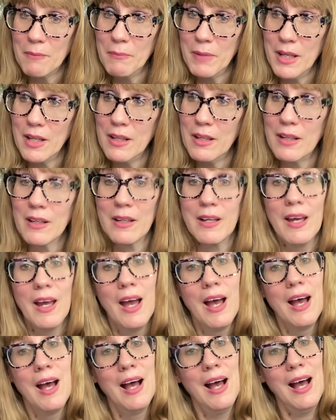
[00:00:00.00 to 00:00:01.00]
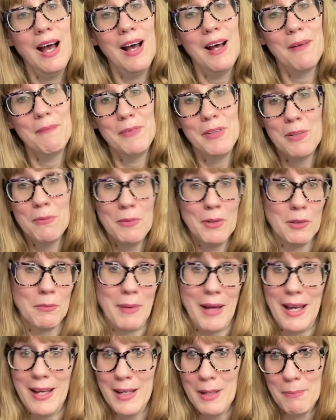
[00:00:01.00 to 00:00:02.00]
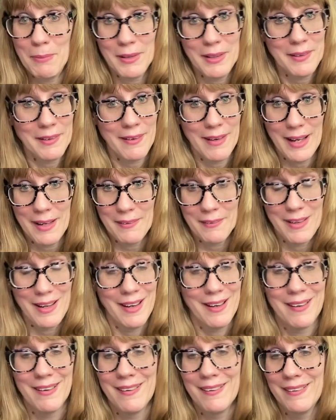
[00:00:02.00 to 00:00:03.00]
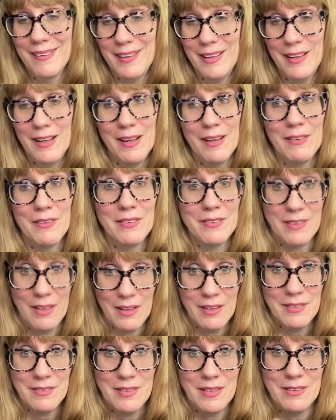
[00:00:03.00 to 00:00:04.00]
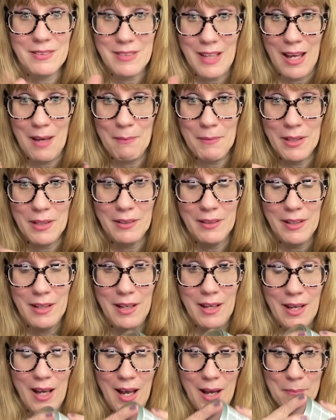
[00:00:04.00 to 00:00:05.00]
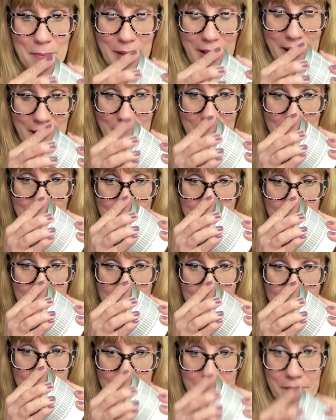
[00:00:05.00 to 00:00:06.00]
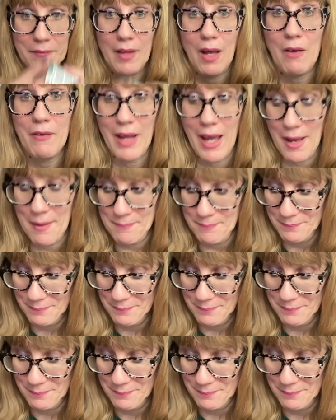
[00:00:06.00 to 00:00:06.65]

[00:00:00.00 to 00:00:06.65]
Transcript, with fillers: milk. You can put a little pineapple in there. I don't care. You know, as long as it's dominantly banana. Oh, yeah.